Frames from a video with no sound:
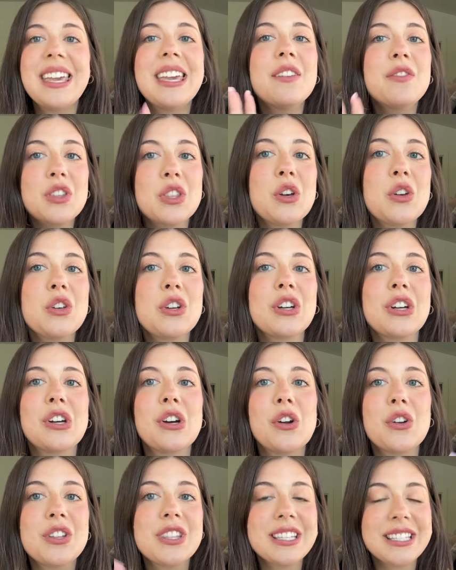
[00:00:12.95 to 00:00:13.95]
Even though you can
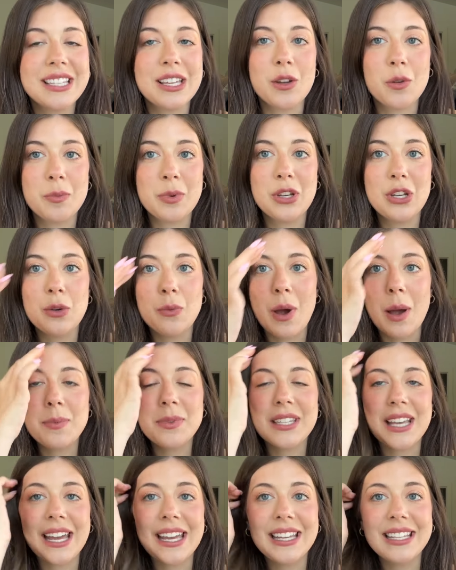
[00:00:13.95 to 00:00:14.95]
go to the Subtl Beauty
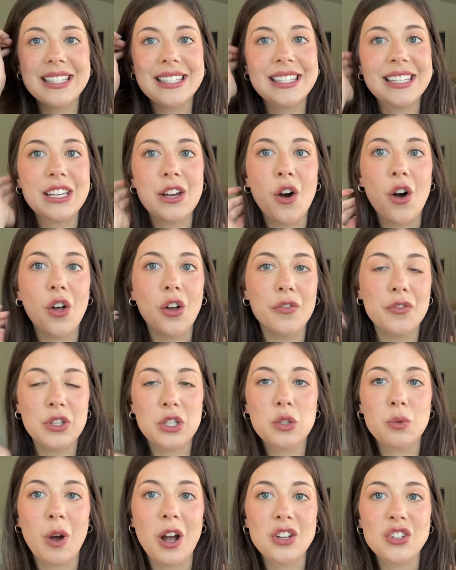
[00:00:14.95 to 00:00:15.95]
website and see all of the
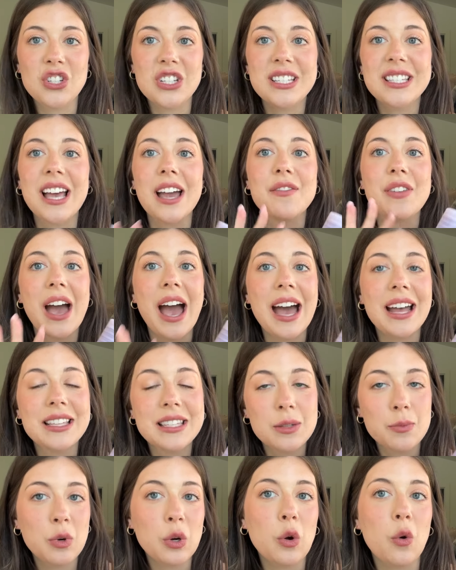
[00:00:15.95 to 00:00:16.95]
swatches, I've
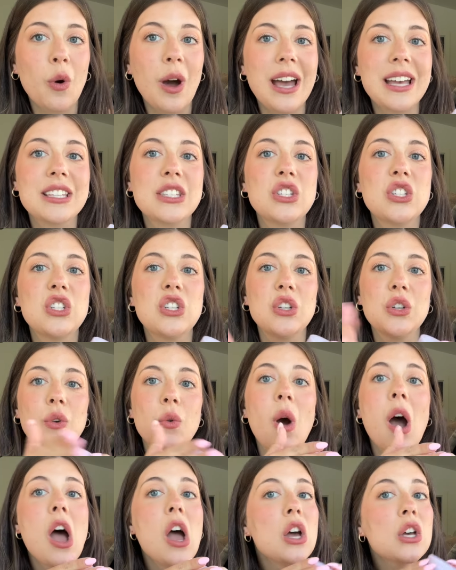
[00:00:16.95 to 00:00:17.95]
had some requests
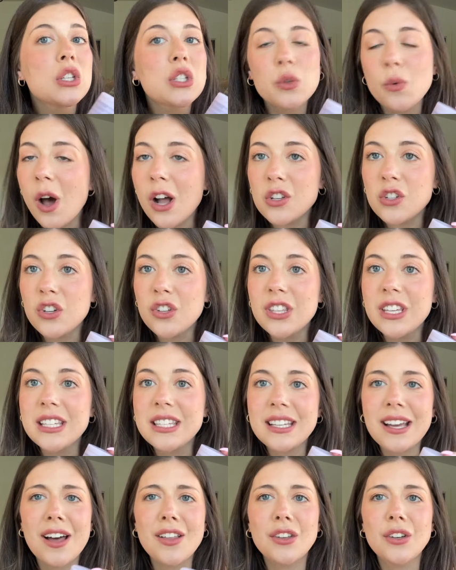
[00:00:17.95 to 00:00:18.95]
to swatch all
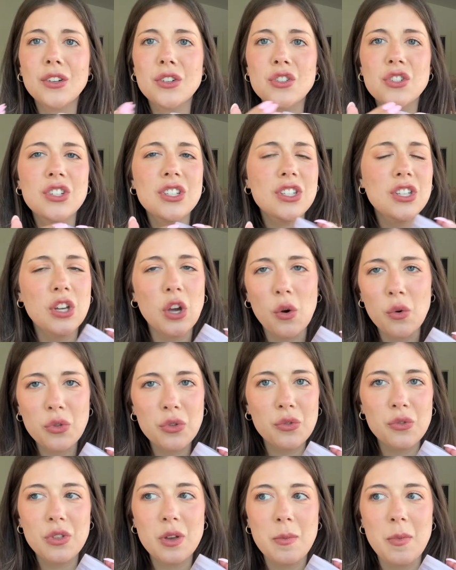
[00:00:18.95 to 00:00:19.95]
these colors, just go
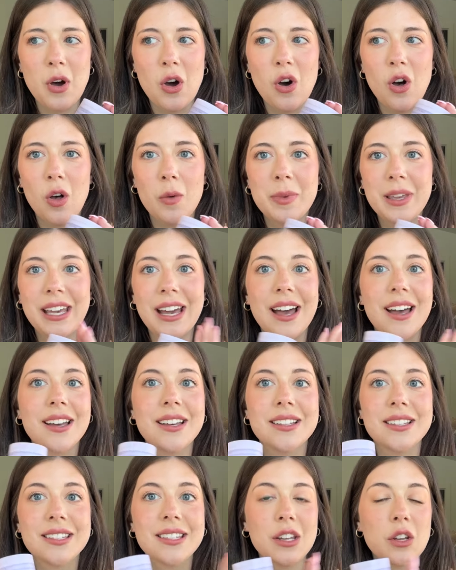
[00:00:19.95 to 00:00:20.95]
through them all
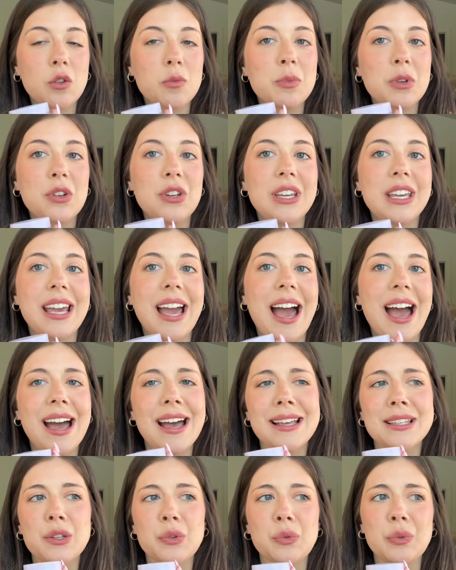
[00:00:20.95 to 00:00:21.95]
because Subtl Beauty
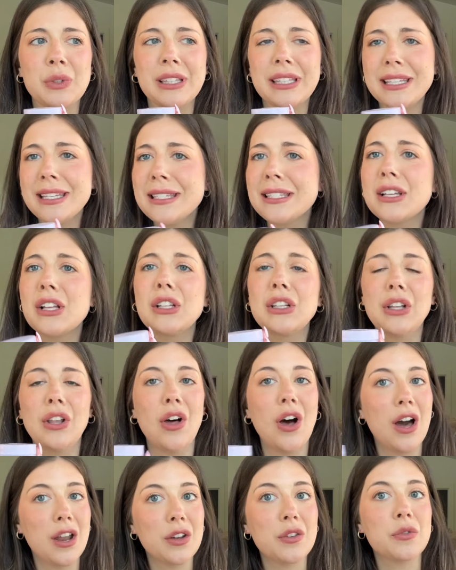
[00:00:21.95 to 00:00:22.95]
has released a
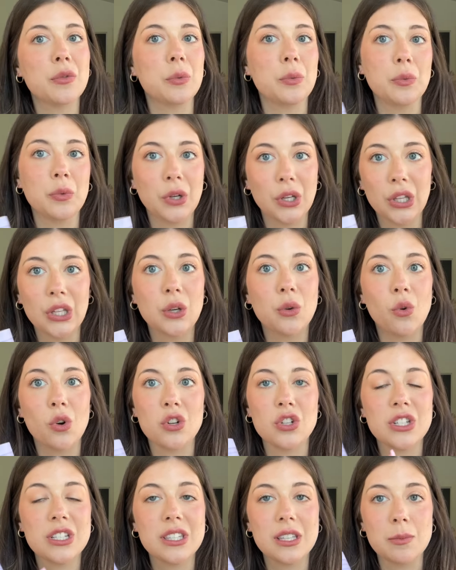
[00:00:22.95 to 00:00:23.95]
lot of really
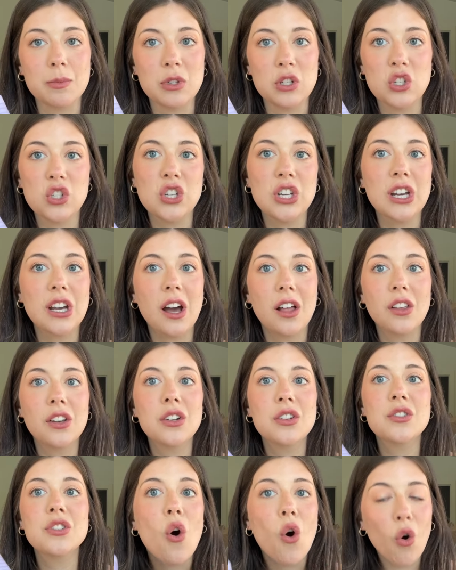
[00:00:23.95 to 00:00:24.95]
gorgeous lip and cheek
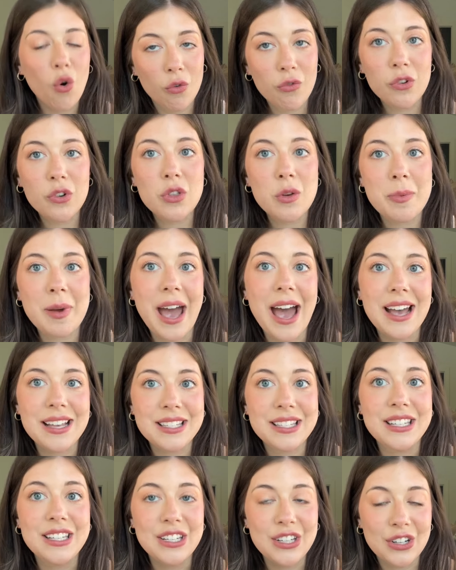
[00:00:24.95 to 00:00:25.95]
colors over the
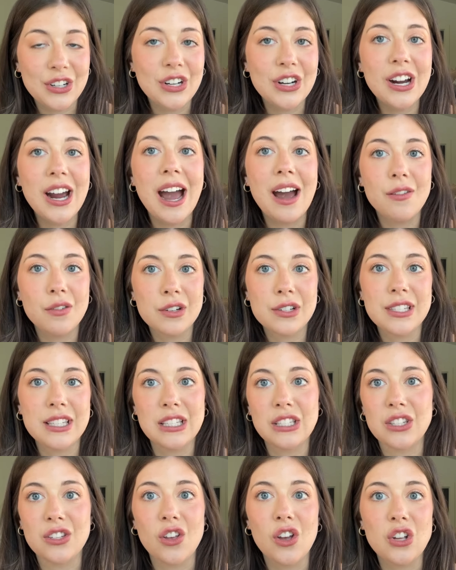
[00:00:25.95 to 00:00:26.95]
past year, ever
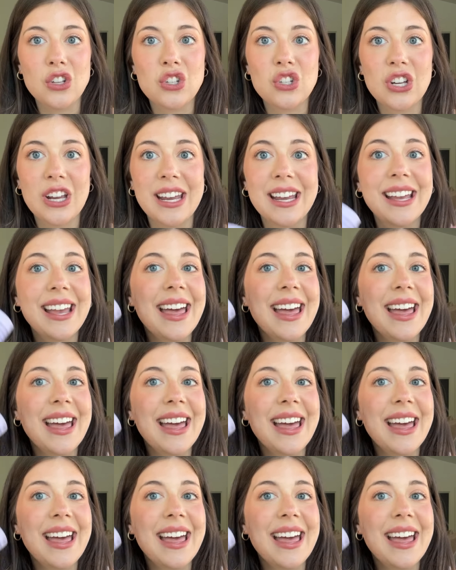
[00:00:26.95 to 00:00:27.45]
since launching